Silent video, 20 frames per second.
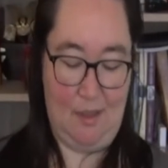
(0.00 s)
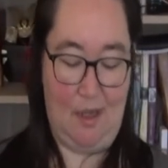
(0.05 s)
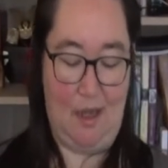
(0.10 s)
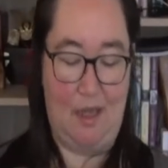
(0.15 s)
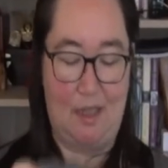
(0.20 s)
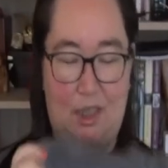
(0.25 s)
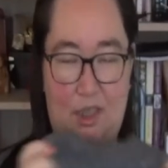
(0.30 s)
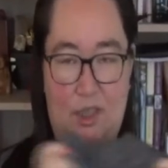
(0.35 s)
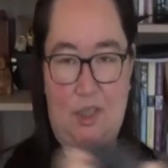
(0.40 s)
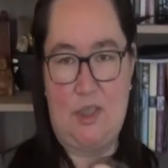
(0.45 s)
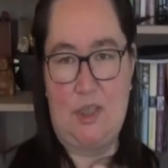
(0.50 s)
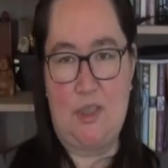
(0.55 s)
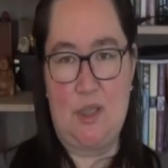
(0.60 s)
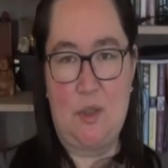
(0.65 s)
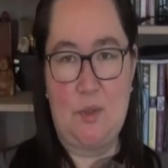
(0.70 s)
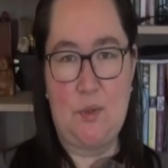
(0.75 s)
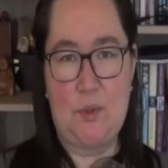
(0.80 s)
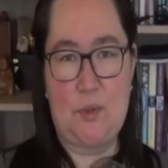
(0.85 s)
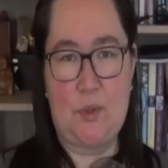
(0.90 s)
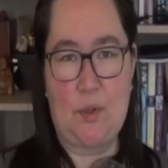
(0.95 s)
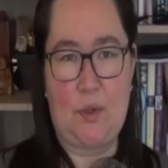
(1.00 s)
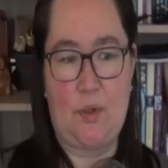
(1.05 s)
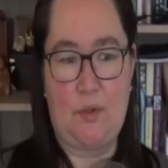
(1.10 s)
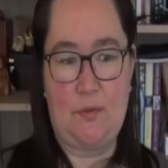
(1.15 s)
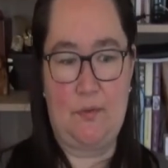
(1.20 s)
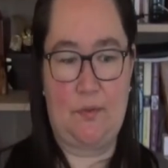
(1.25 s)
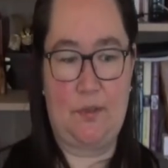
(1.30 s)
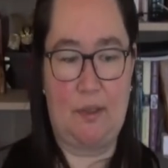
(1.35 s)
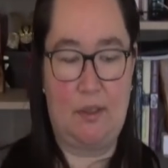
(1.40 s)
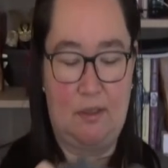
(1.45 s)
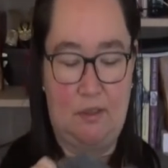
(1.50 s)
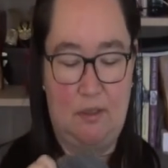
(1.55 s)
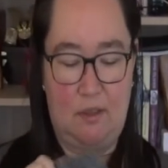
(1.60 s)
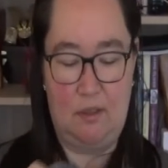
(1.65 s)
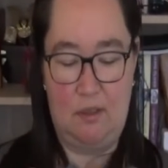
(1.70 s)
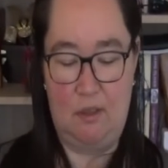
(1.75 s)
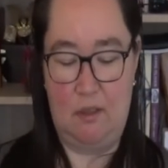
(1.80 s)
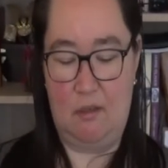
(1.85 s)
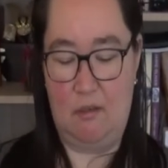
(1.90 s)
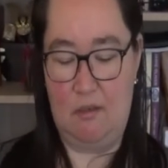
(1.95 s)
And it's so soft. The
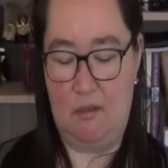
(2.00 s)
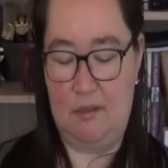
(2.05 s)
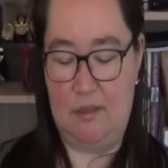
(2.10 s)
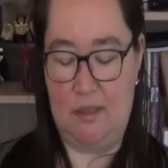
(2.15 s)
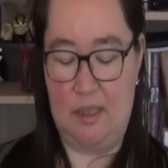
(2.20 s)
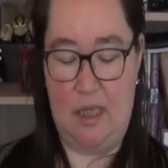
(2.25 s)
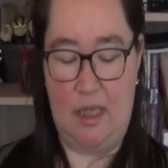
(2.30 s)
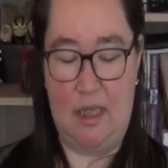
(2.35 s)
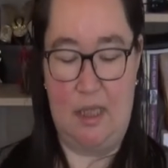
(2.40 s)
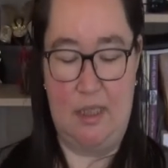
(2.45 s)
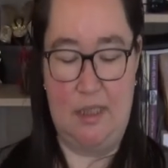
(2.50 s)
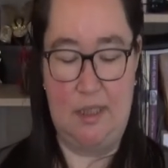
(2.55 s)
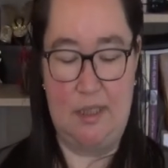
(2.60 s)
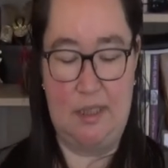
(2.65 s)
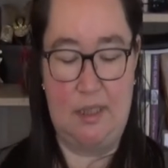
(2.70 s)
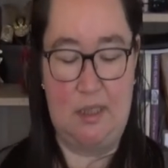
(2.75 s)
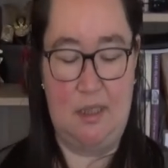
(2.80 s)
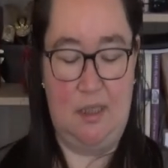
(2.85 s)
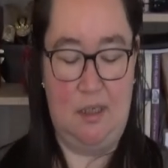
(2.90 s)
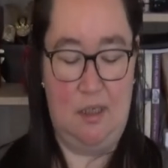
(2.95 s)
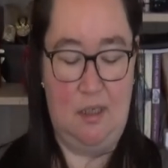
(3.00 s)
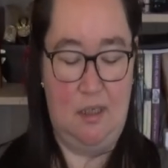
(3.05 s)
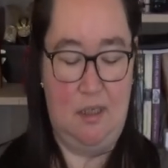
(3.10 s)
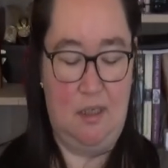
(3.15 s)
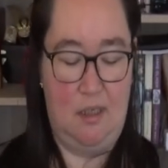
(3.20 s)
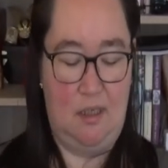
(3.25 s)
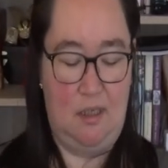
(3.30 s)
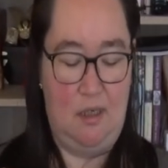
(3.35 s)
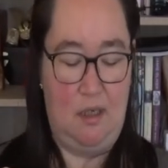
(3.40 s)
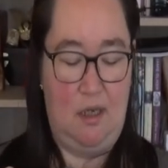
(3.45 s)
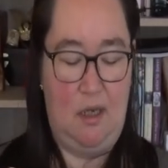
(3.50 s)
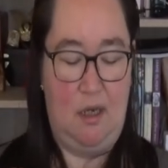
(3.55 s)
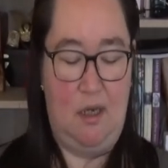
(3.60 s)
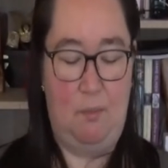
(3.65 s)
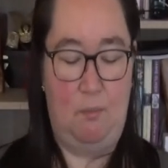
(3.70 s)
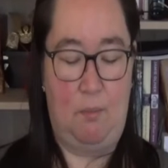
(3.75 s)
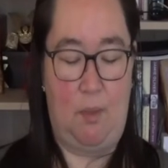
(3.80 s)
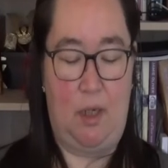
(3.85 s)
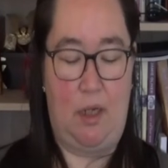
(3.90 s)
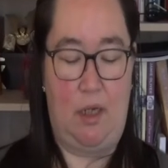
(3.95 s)
yarn is
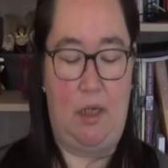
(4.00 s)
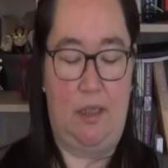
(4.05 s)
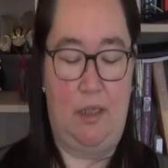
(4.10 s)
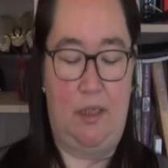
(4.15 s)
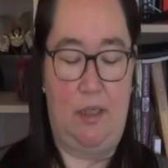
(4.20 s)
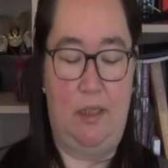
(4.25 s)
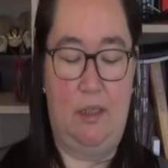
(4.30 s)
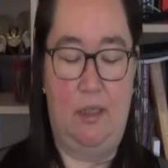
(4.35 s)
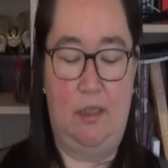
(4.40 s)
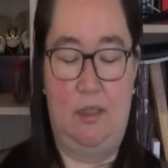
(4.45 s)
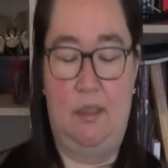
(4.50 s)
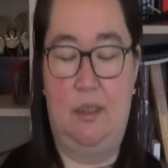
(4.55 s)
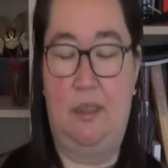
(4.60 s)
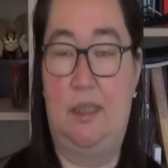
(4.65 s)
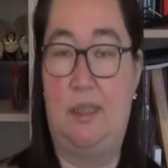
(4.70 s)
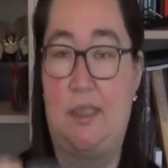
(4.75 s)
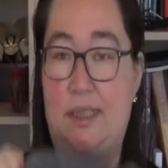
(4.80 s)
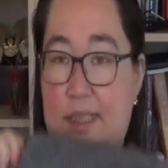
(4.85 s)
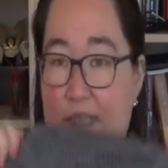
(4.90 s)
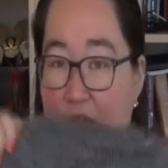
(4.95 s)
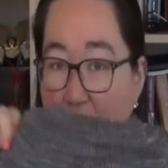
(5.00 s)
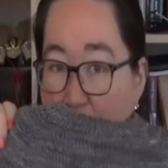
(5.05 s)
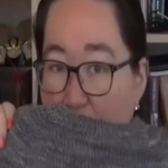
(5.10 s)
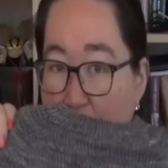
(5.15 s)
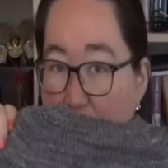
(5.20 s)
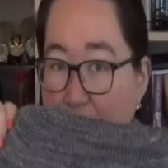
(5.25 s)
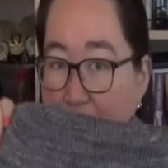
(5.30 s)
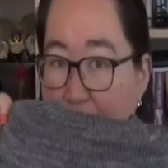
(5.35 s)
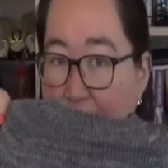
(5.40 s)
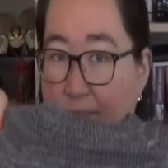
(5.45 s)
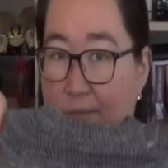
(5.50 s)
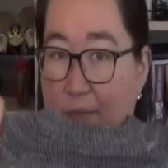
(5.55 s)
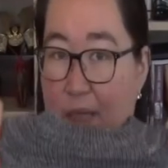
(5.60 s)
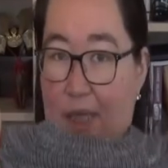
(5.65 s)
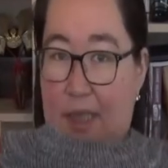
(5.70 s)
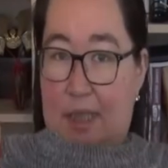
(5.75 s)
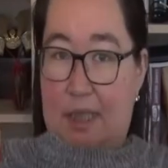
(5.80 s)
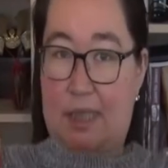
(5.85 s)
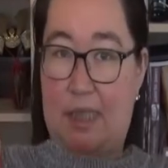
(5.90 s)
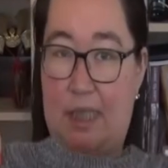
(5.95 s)
by Knitter's Kitchen.
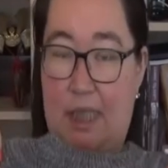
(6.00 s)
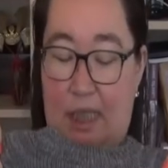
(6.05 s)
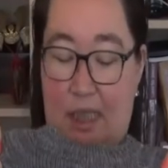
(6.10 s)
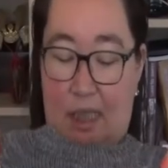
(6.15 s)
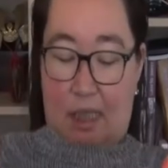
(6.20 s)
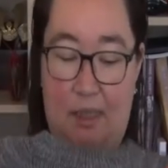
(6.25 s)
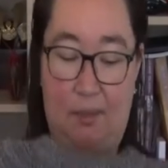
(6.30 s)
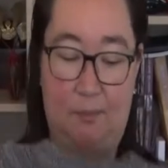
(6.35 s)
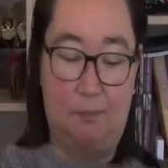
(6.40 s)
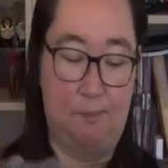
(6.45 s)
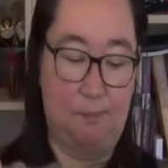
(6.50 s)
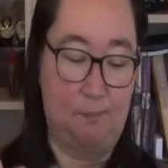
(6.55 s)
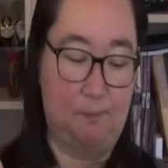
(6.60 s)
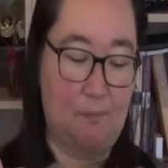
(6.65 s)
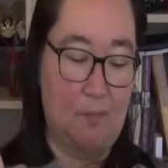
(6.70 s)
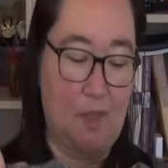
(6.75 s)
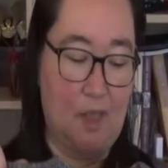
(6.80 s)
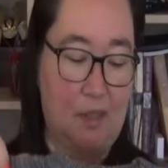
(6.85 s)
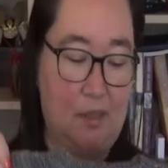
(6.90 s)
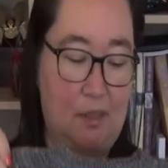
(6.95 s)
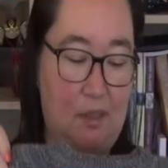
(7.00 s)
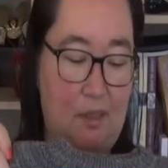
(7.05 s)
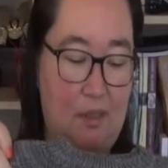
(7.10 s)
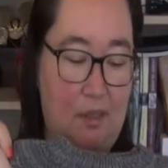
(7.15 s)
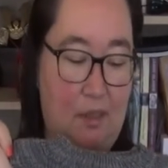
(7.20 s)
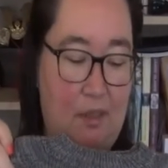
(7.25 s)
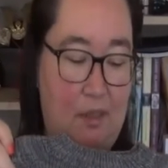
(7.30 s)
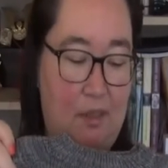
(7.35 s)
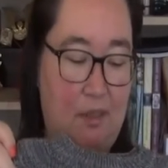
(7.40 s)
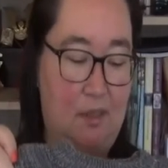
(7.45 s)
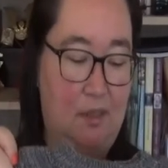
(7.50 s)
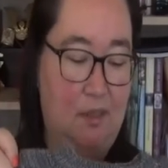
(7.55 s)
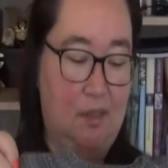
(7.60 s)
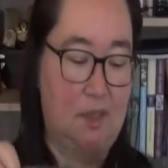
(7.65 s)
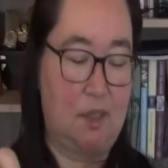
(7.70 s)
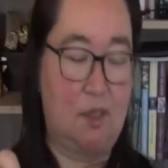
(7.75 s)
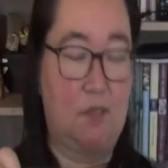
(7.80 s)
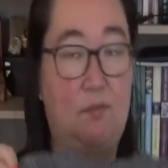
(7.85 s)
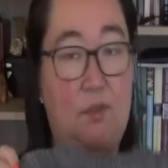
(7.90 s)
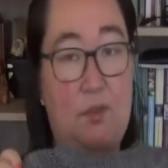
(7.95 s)
It's the
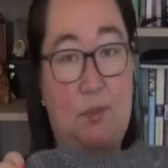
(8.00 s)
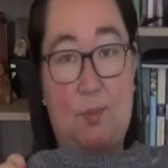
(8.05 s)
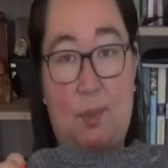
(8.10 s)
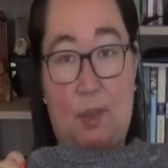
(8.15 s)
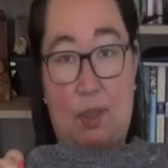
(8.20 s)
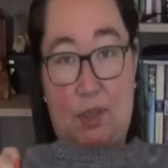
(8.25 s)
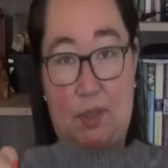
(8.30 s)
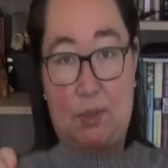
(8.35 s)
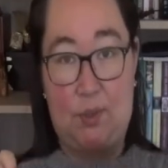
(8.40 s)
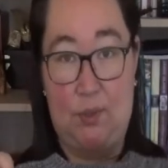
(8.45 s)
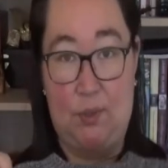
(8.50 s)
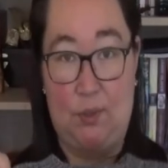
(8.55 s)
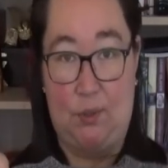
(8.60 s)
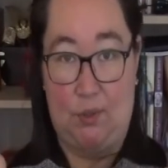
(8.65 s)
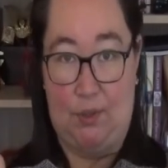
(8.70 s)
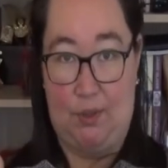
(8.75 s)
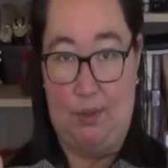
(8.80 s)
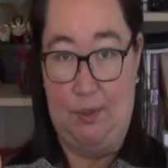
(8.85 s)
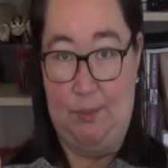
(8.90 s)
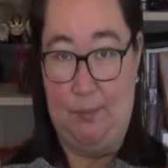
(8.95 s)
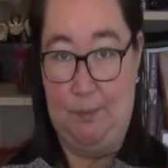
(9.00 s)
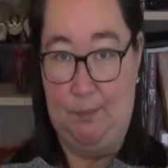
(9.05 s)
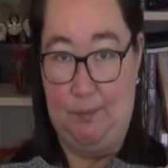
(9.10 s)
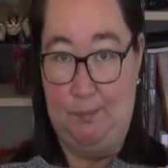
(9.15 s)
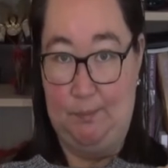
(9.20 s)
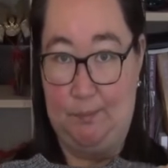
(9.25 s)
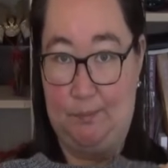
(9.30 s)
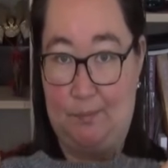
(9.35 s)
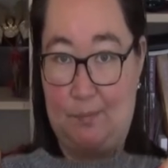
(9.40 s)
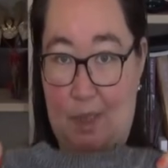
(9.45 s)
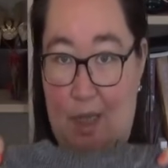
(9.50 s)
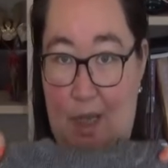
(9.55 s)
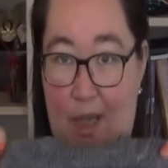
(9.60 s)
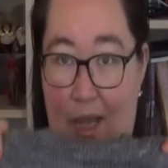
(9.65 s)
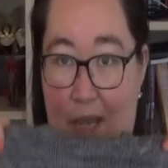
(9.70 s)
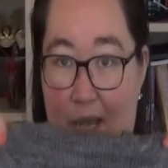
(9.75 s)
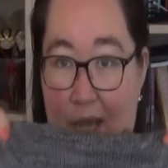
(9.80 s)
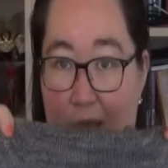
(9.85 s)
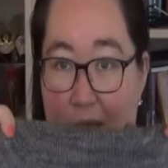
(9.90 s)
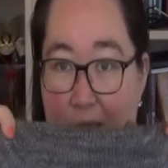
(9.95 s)
SilverSparkleSock.
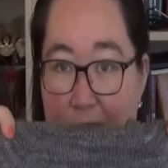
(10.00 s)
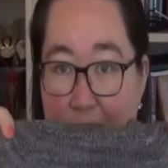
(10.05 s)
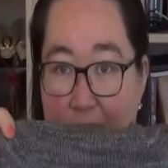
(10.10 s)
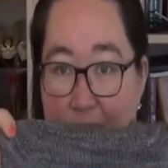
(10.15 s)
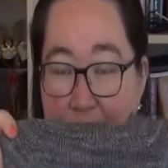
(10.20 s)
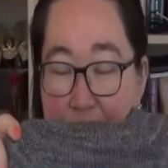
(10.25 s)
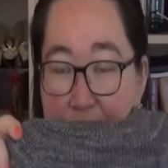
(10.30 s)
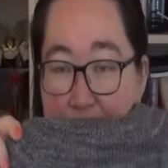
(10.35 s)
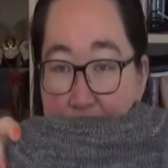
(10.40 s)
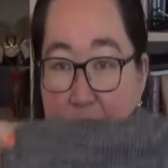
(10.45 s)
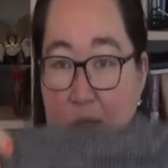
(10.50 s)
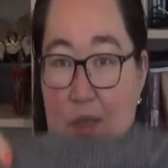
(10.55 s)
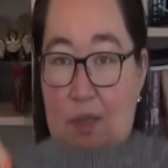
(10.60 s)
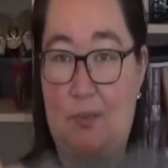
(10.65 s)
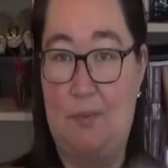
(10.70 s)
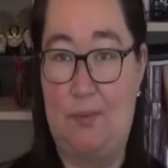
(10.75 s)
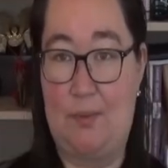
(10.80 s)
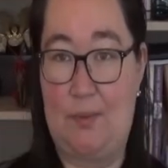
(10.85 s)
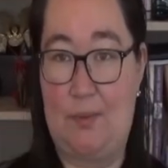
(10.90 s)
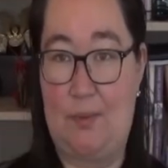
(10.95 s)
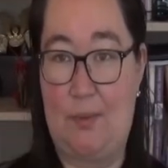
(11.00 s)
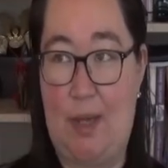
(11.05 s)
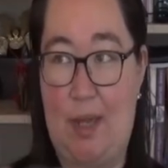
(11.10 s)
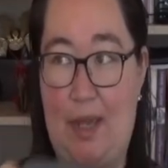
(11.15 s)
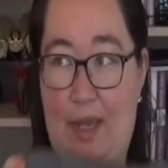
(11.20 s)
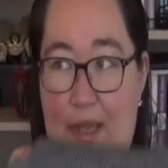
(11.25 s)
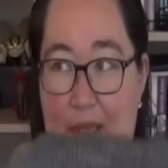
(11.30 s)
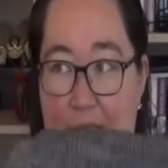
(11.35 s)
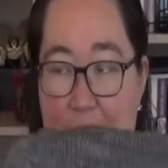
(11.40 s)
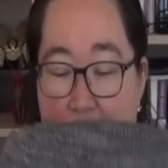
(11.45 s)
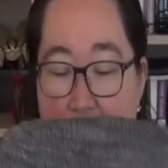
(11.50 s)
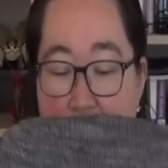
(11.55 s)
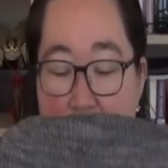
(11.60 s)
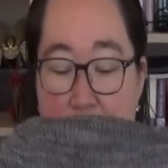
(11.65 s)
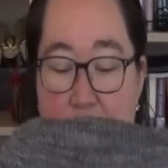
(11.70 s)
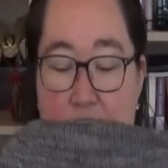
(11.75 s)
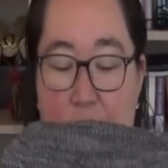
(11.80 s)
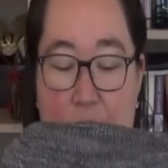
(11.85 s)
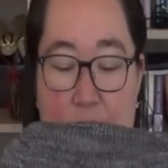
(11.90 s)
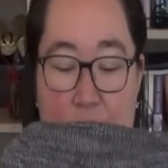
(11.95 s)
And it's the colorway
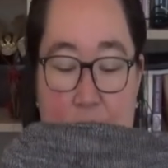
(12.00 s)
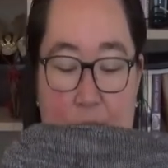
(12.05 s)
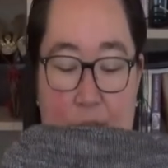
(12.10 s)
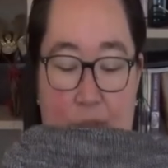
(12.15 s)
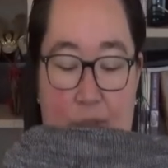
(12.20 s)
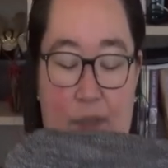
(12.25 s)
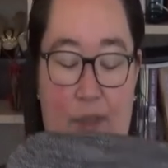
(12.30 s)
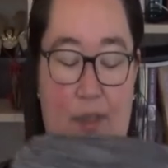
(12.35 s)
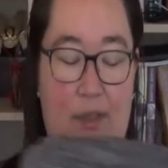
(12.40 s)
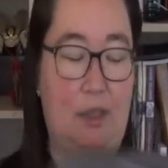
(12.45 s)
Asteroid.